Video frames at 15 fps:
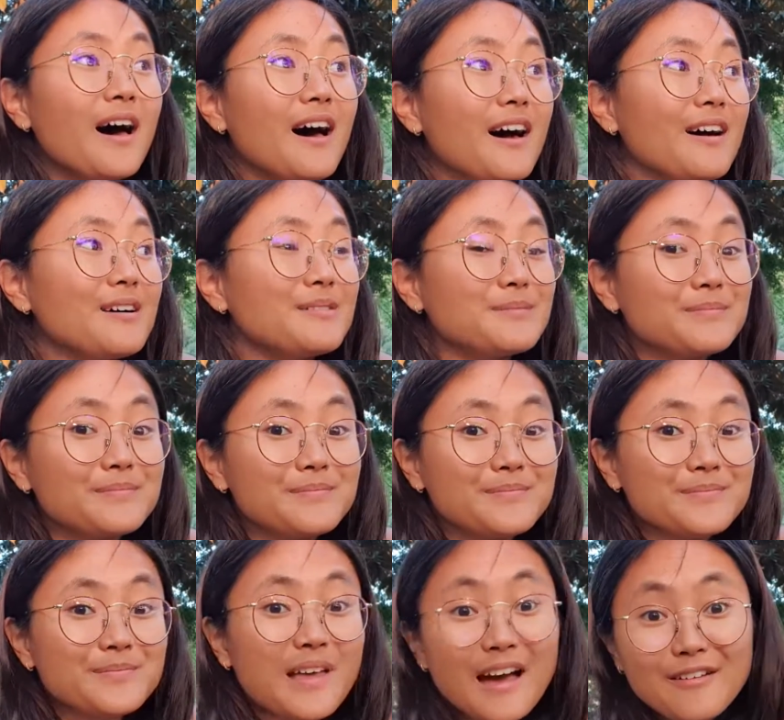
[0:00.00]

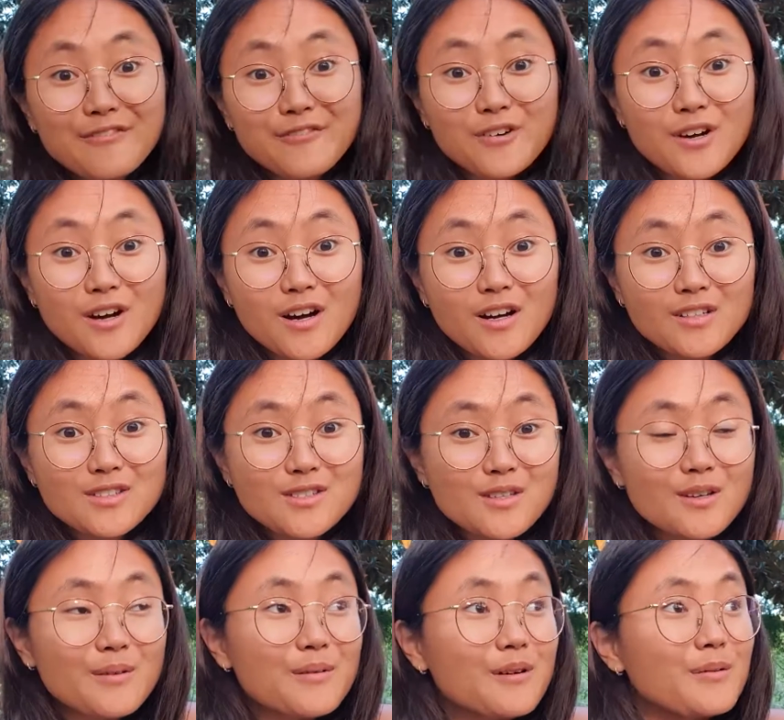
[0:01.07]
I forgot
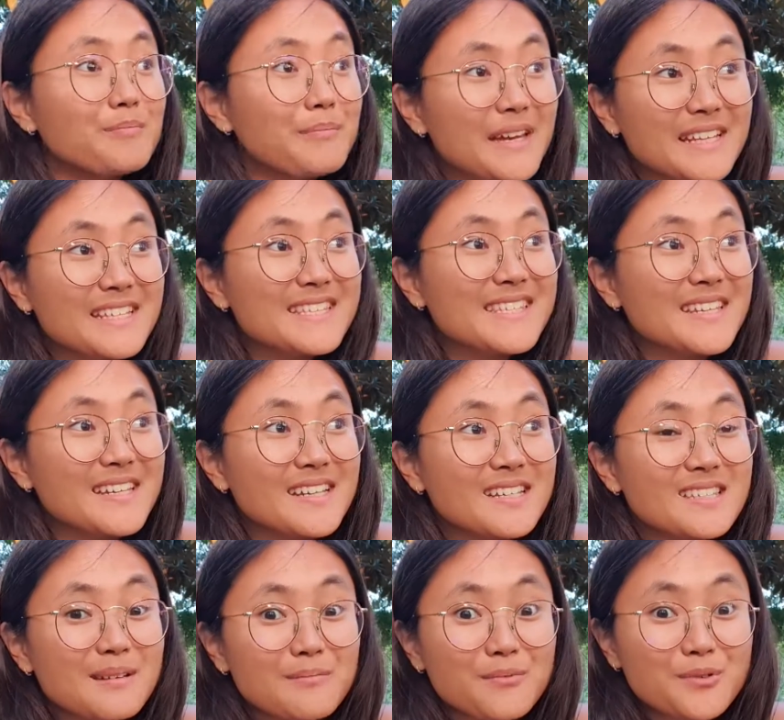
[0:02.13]
many
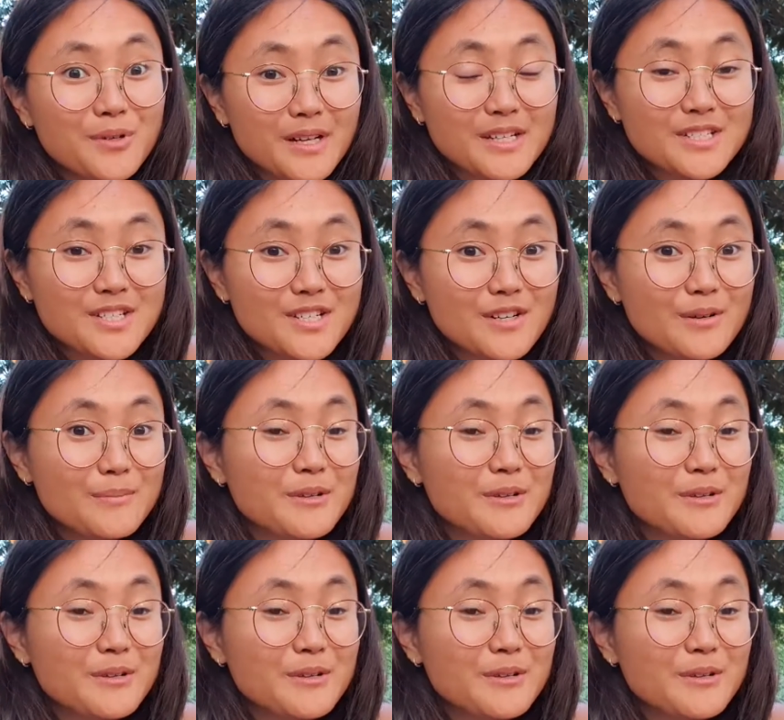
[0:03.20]
things, I'm quite sure,